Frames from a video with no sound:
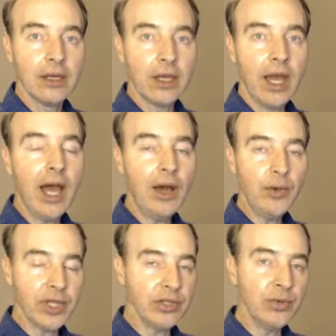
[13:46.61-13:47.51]
how
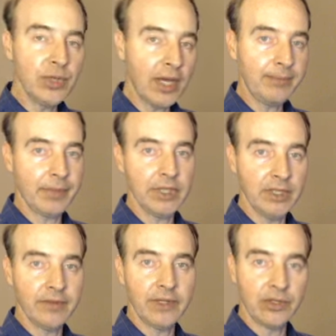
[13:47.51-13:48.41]
can you not
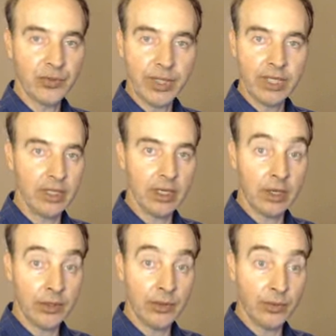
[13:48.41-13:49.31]
believe in the Trinity? Are
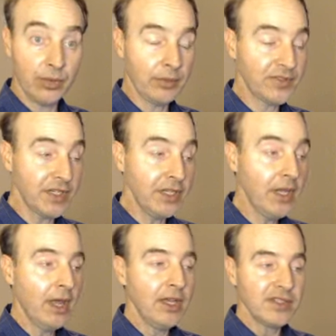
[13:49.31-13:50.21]
you, you see
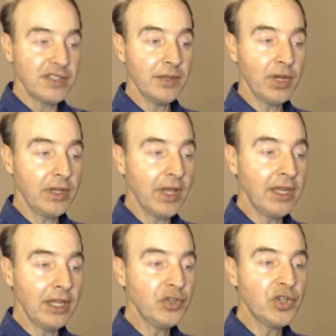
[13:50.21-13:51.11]
what, and
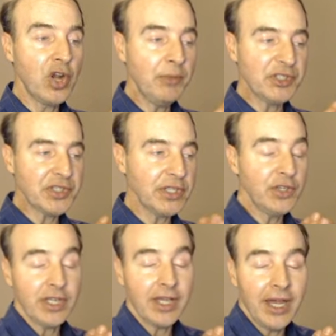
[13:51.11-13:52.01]
you can almost, you
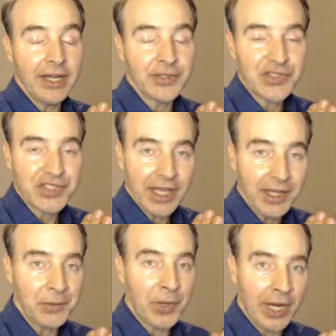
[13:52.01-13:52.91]
can kind of
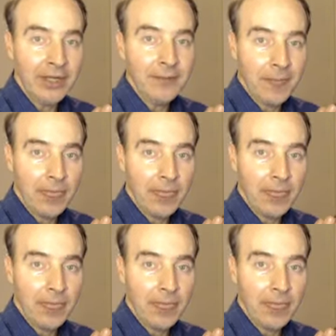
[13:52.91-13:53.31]
understand, right?